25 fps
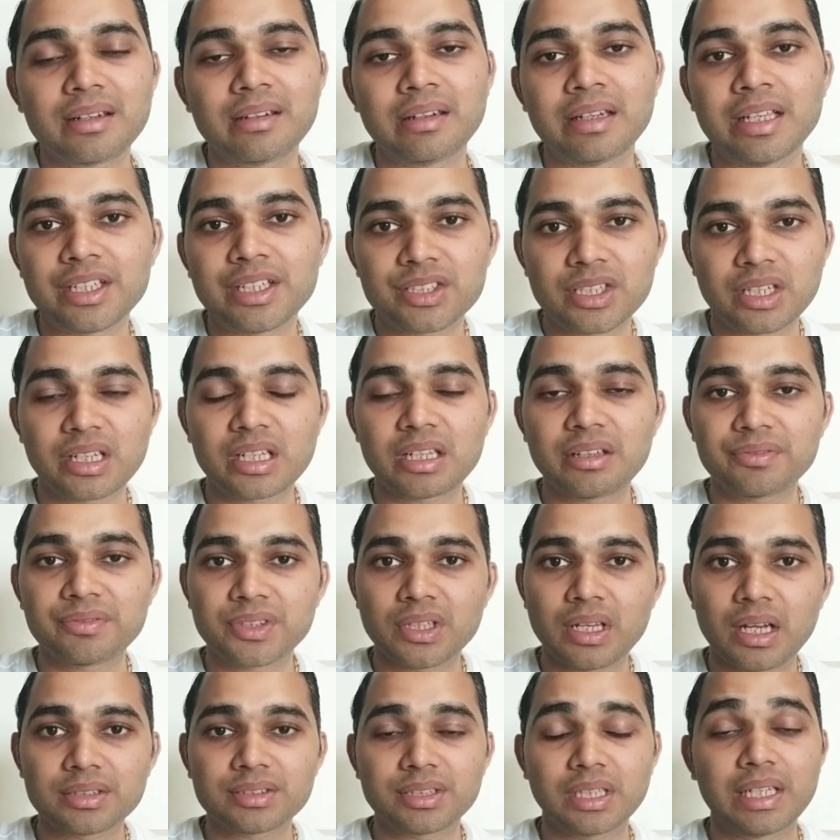nature gives
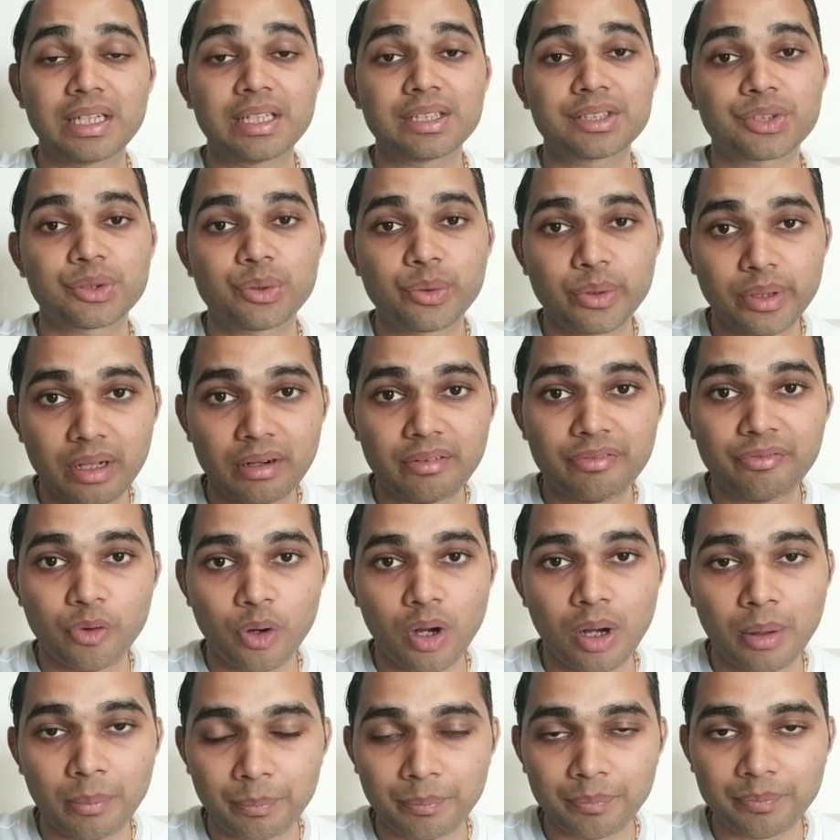us in its real
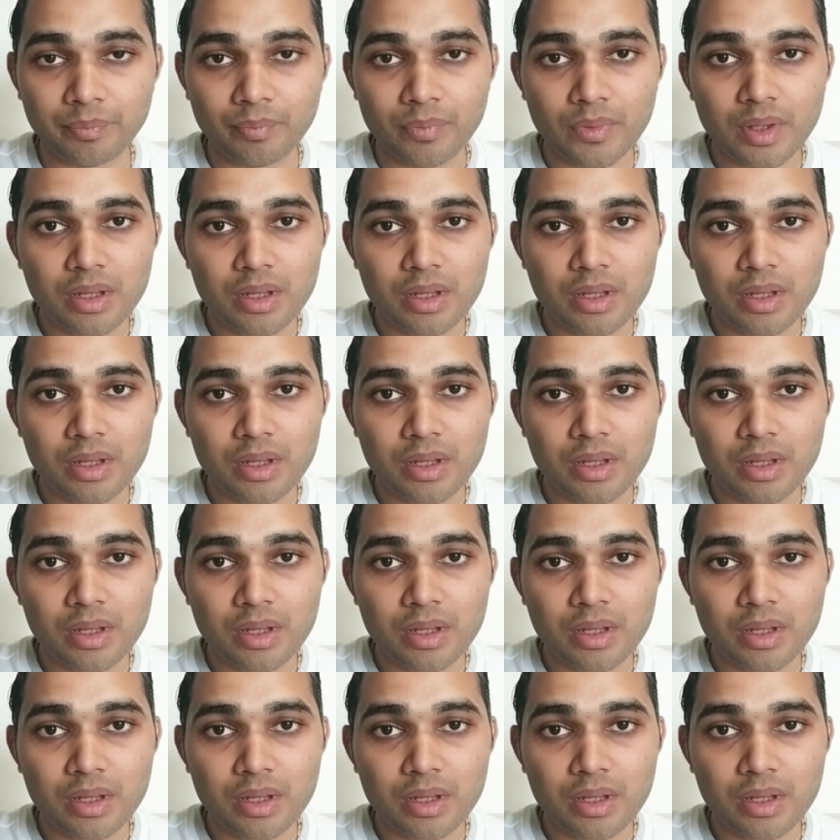form.